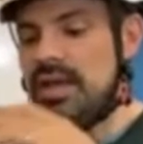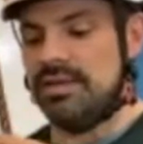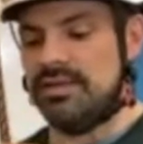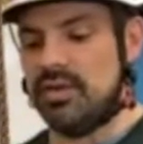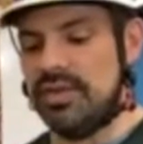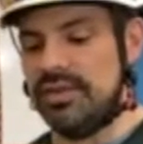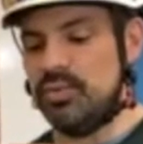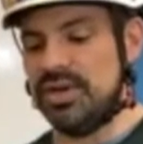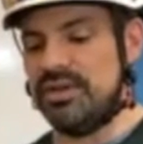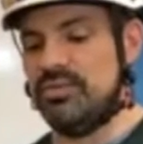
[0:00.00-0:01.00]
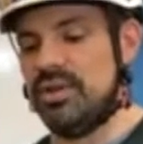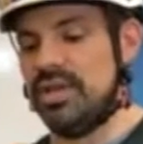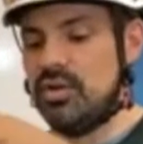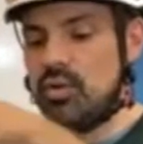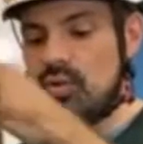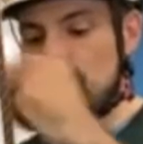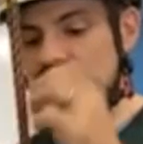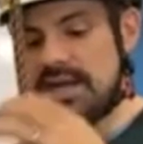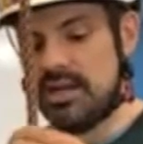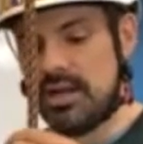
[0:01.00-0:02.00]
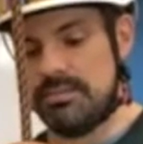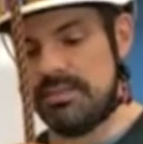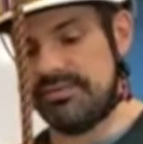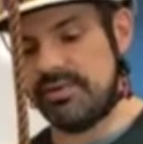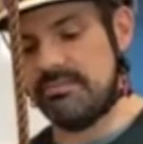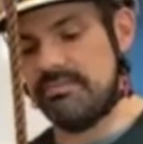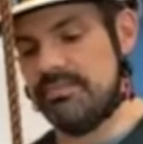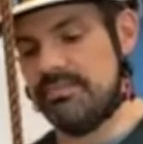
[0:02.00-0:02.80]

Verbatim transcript: So this one is really cool and it comes from